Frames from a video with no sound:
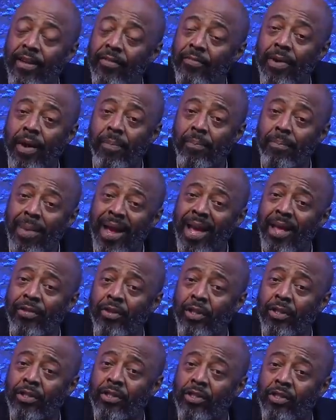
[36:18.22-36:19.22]
if my
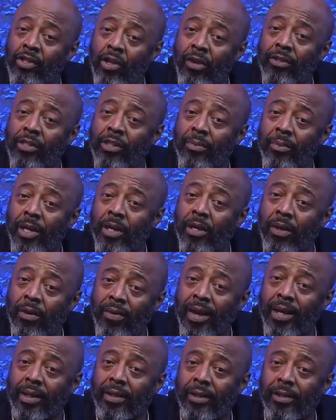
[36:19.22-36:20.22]
math serves me
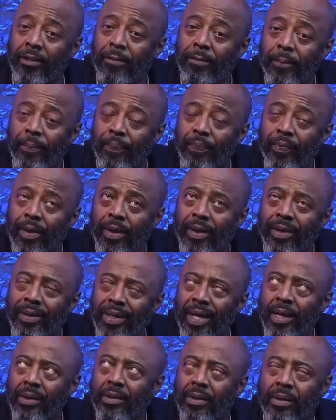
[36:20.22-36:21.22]
correctly,
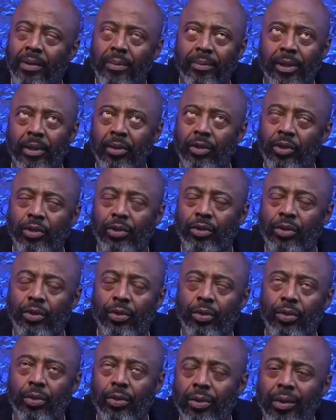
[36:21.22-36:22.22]
that's
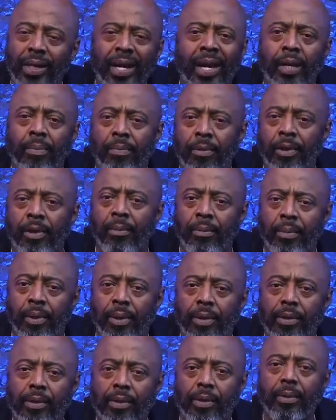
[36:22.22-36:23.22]
about 8 million
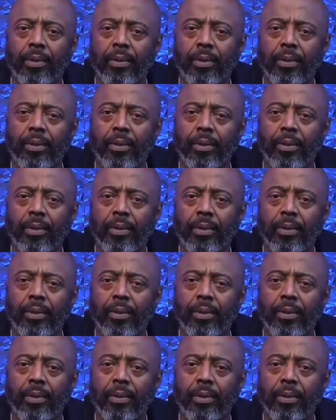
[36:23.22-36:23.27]
balls.